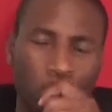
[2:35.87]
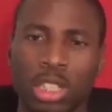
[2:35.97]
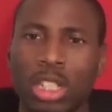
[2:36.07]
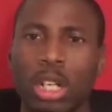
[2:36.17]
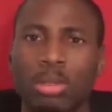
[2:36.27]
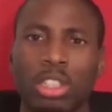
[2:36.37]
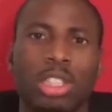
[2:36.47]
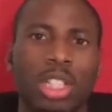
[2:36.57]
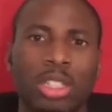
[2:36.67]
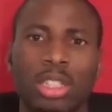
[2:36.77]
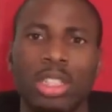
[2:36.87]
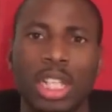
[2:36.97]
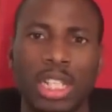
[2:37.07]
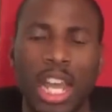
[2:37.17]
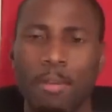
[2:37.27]
she comes to Jesus, she
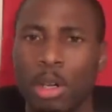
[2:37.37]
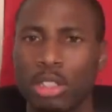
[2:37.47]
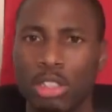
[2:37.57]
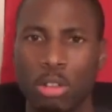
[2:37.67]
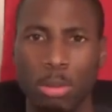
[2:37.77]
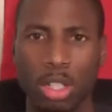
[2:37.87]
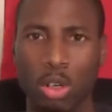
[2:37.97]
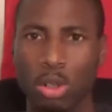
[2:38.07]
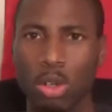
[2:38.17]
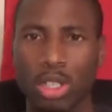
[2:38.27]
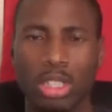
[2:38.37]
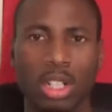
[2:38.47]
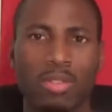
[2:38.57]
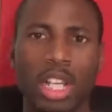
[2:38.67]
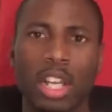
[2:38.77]
says, Have mercy on me, O Lord, son
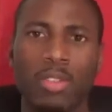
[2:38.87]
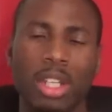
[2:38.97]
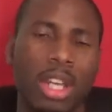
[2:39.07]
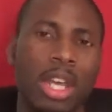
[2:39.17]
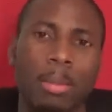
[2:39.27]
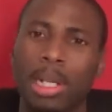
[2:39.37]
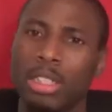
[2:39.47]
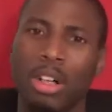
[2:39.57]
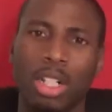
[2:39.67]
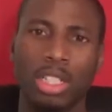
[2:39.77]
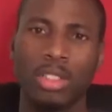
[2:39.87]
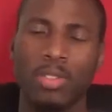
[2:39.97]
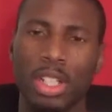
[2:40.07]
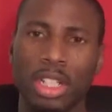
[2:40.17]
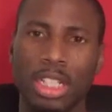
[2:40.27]
of David. My daughter is
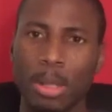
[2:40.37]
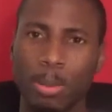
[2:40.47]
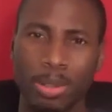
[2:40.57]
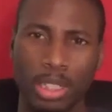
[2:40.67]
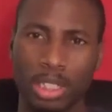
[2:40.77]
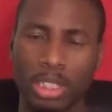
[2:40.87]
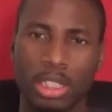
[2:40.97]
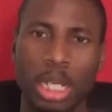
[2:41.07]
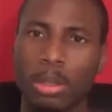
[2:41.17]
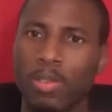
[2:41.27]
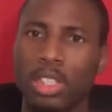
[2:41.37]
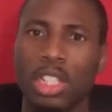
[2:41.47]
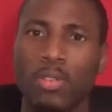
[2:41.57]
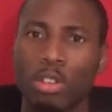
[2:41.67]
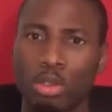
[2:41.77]
severely demon-possessed in chapter
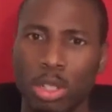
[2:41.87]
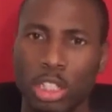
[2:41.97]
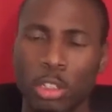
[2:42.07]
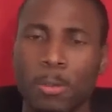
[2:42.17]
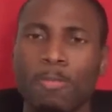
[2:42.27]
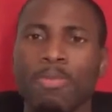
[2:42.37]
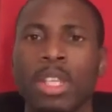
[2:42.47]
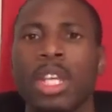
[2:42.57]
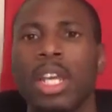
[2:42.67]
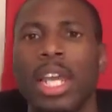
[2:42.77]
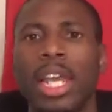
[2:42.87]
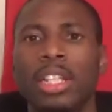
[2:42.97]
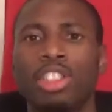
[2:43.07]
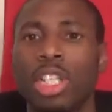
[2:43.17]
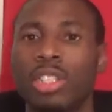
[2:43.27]
15, verse 22.
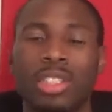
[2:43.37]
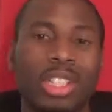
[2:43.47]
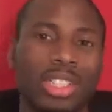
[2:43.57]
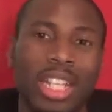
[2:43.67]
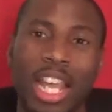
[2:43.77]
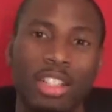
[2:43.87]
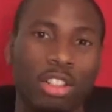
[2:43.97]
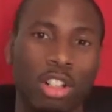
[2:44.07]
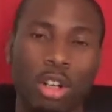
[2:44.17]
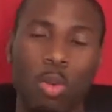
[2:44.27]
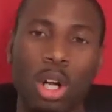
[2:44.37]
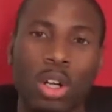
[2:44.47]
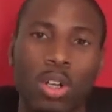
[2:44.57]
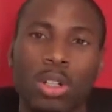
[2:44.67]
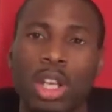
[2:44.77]
And Jesus doesn't answer her a
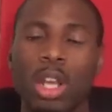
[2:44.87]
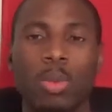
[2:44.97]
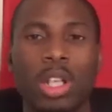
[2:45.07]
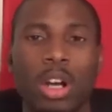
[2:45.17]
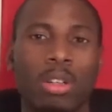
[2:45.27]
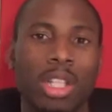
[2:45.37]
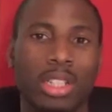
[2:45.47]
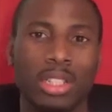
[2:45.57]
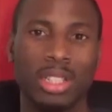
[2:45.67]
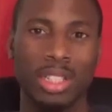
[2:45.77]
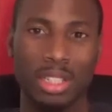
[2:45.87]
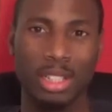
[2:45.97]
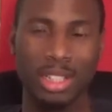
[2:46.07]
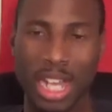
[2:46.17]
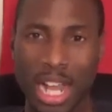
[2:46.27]
word. We call that the,
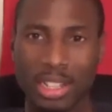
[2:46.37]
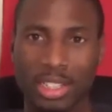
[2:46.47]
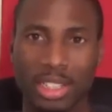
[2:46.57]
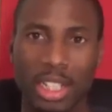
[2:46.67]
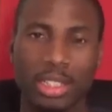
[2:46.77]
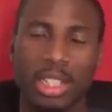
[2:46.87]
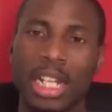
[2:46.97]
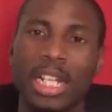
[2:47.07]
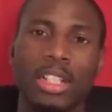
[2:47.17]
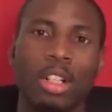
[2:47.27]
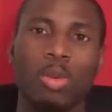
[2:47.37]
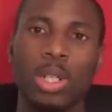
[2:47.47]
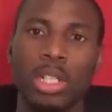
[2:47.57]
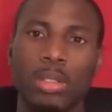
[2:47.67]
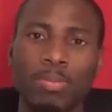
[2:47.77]
the silence test, and that dealt with